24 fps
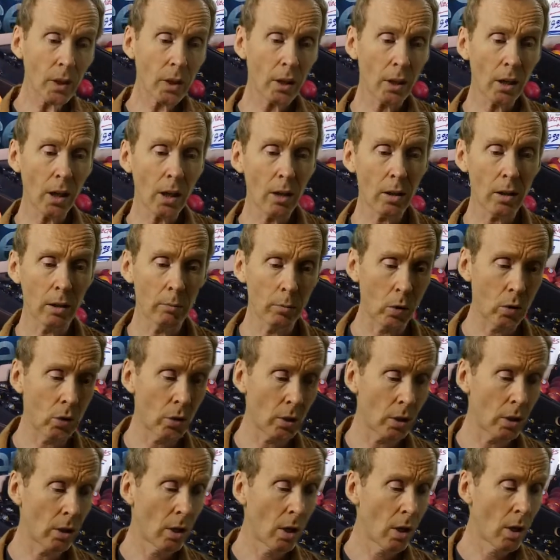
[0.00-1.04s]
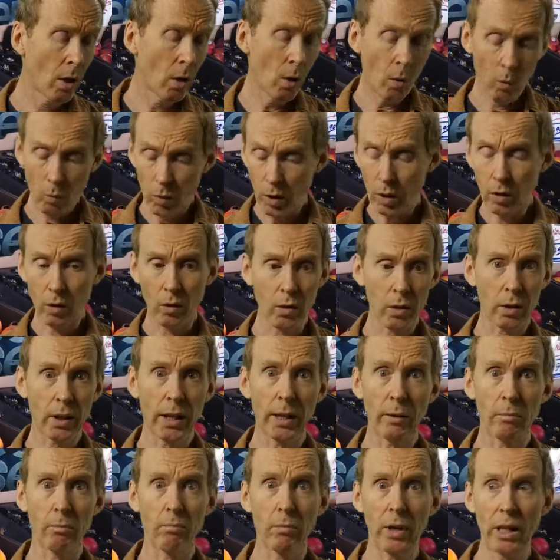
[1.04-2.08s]
go to the butcher, what looks
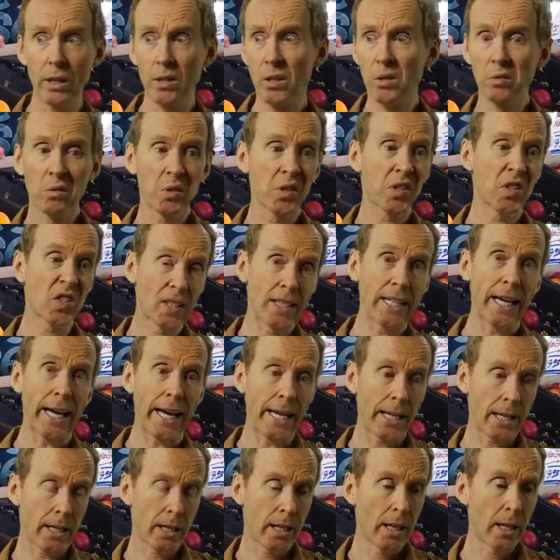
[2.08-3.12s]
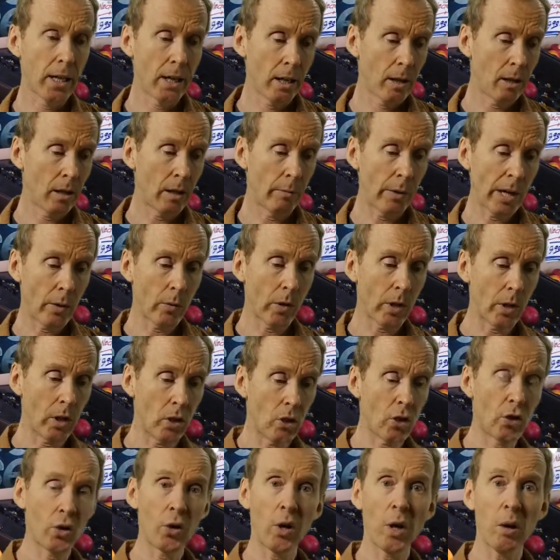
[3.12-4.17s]
like muscle steak. No matter whether you
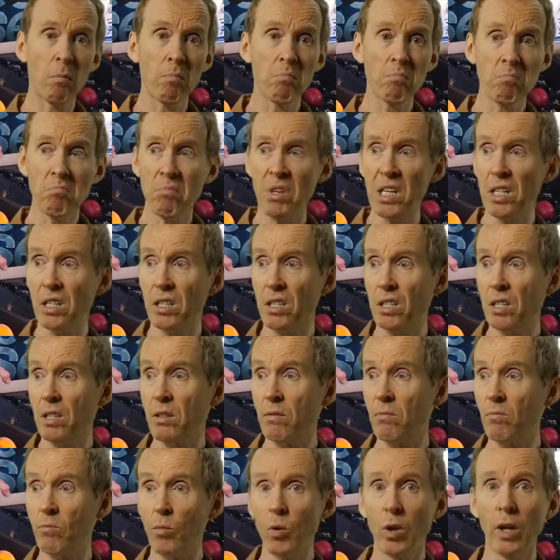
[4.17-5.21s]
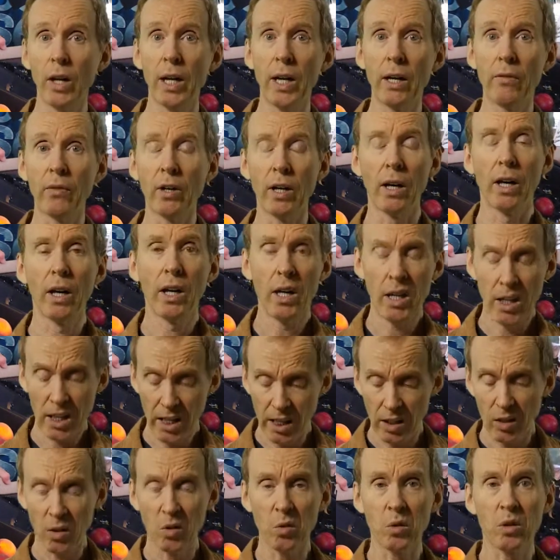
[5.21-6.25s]
chop, mince, whatever,
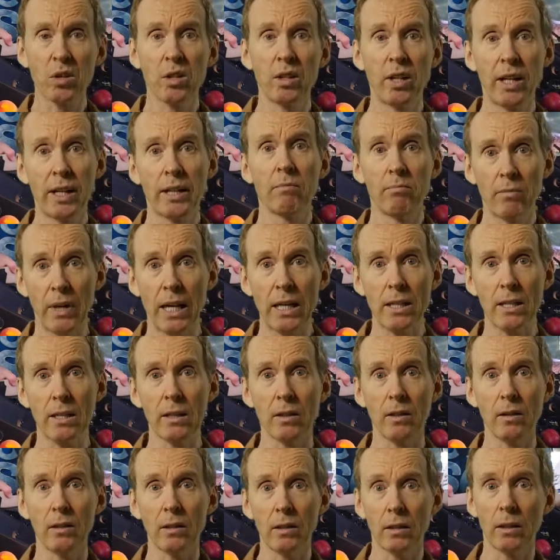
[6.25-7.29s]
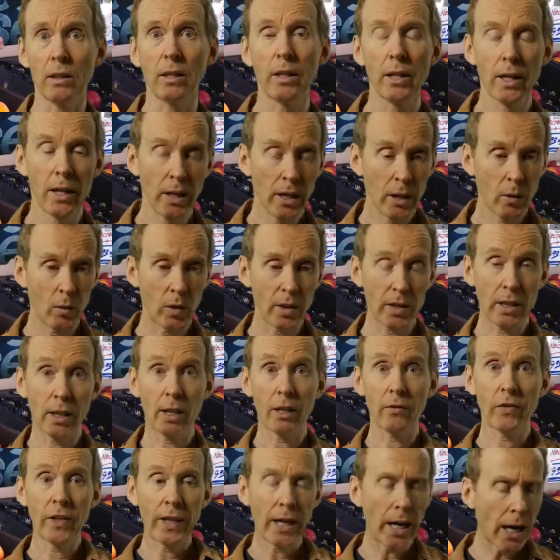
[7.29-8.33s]
it looks like muscle. Want something
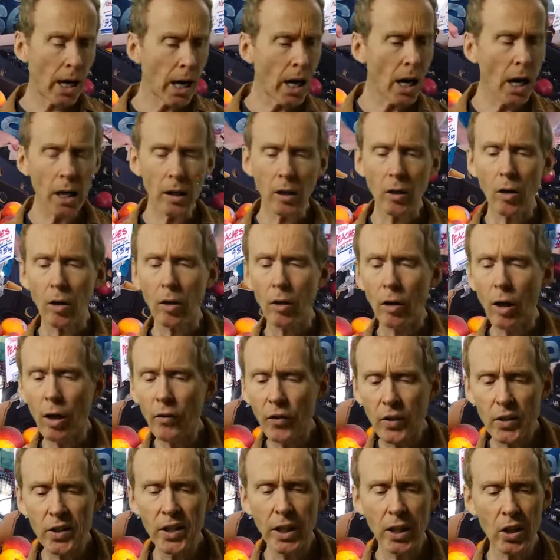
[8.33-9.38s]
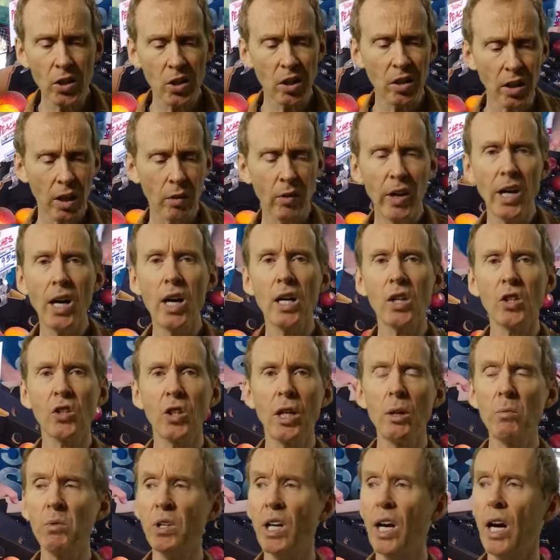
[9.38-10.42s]
for your heart? Go to the offal section. There we are,
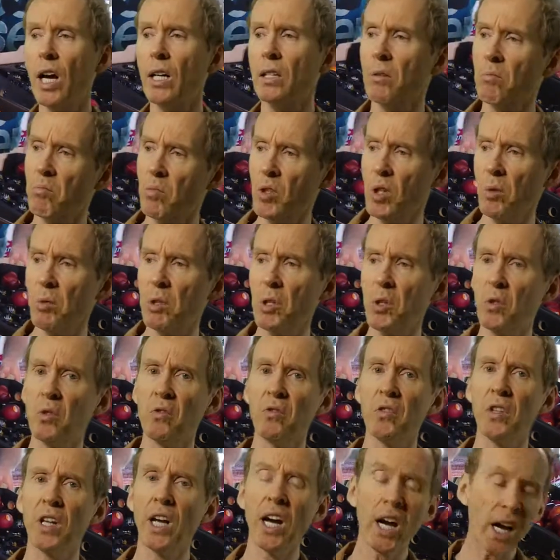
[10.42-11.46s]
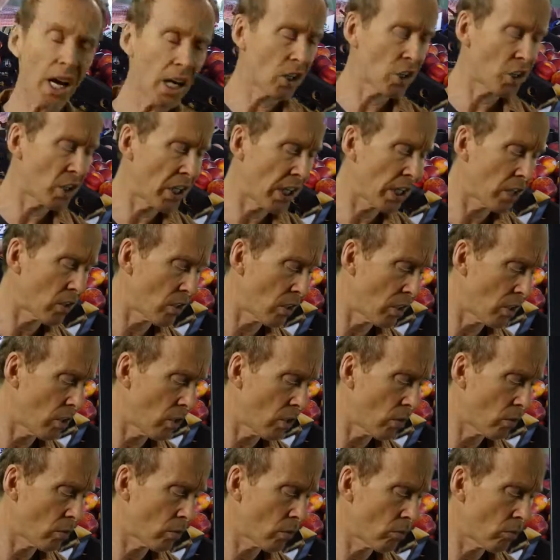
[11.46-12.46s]
sheep's heart. Got to be good for the heart. Check the